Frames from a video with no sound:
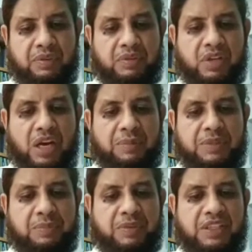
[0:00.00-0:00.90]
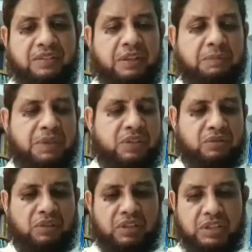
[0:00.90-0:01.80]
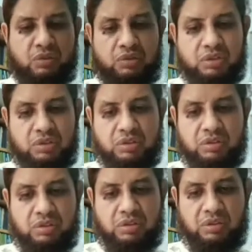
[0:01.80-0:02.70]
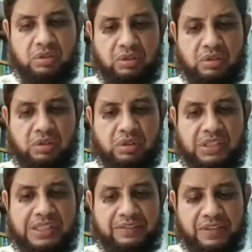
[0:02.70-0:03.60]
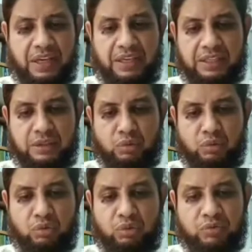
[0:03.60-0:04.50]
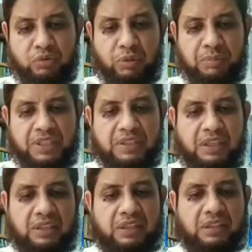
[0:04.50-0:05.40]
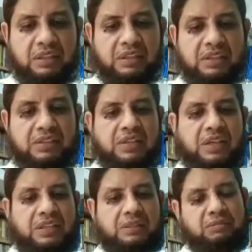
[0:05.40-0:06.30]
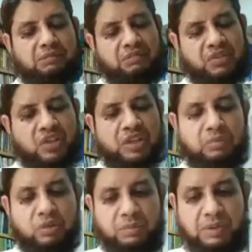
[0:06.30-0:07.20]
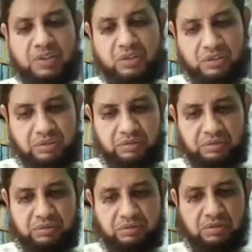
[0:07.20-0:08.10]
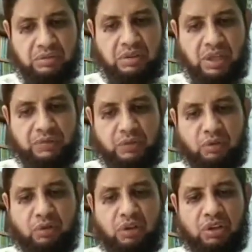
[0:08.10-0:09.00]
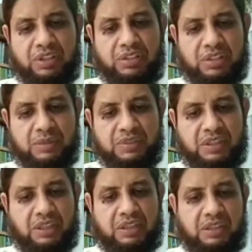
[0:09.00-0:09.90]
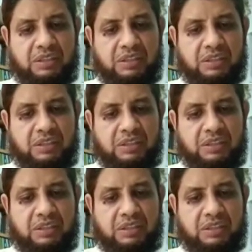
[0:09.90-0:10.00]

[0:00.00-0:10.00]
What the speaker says: time-specific personal tutors, designing tools for maintaining study motivation. After all these steps can